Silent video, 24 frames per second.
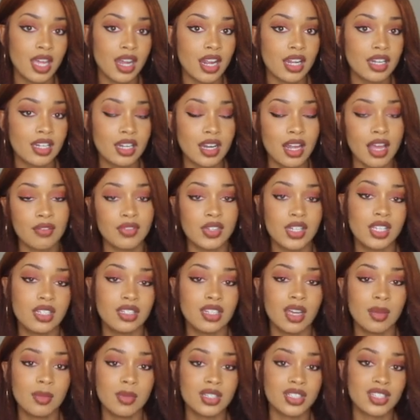and I didn't have heat
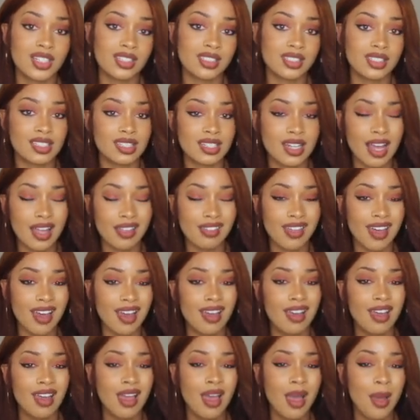damage because it's not
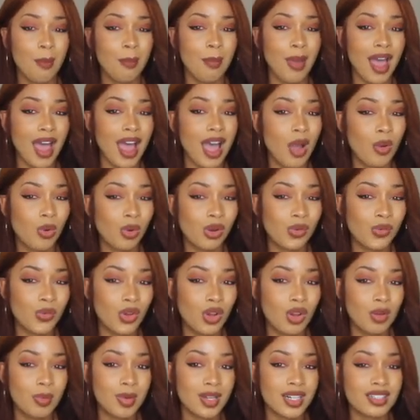that
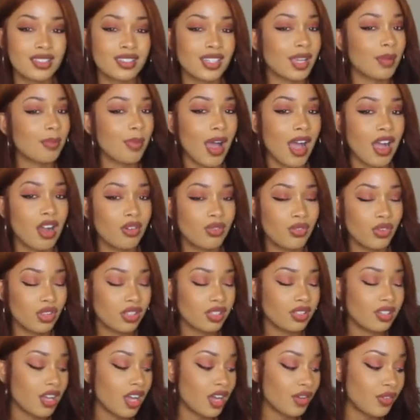powerful, but it's like
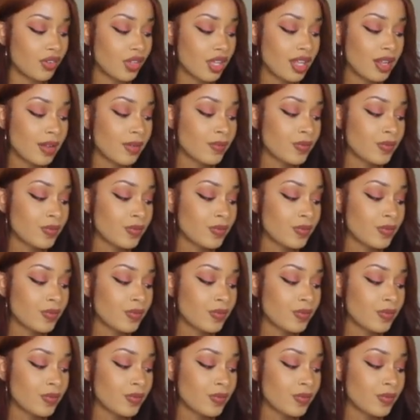powerful enough.